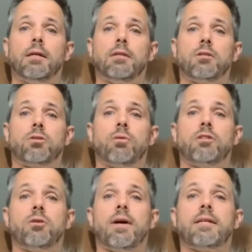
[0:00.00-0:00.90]
So as
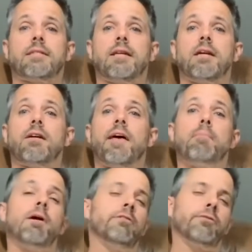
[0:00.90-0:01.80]
you exhale, that
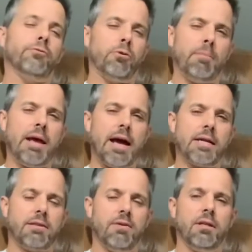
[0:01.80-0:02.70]
pelvic floor may
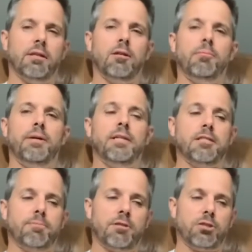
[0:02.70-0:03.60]
activate a little bit,
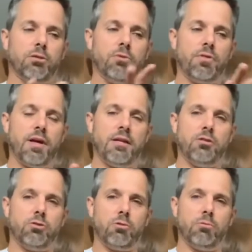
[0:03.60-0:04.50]
especially with that
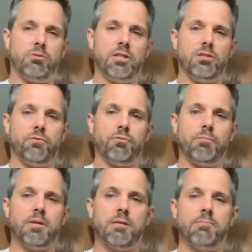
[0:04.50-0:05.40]
internal rotation from the
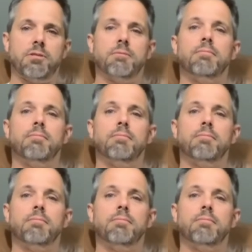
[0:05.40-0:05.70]
hips.